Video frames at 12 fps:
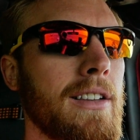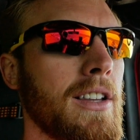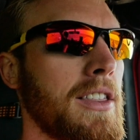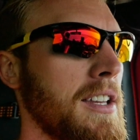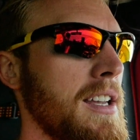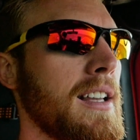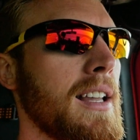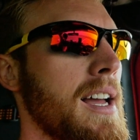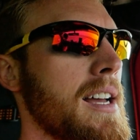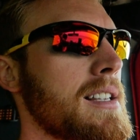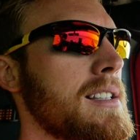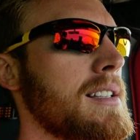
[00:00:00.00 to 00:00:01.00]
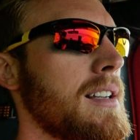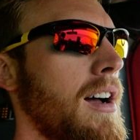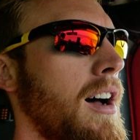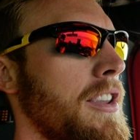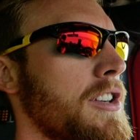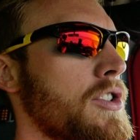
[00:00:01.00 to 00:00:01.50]
to think less
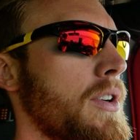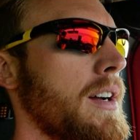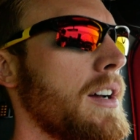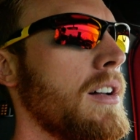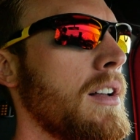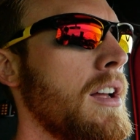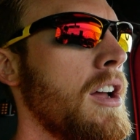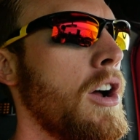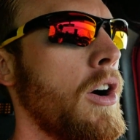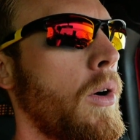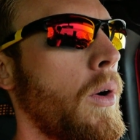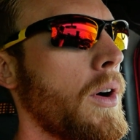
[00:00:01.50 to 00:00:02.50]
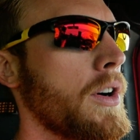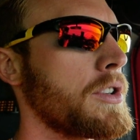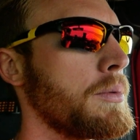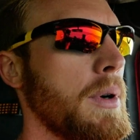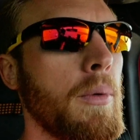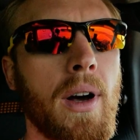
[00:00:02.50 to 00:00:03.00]
on the trail, or
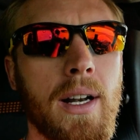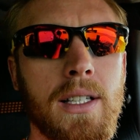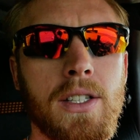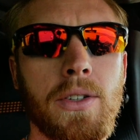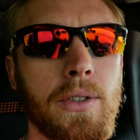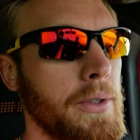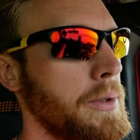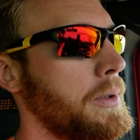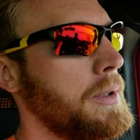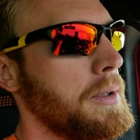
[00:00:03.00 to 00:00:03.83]
do we want it to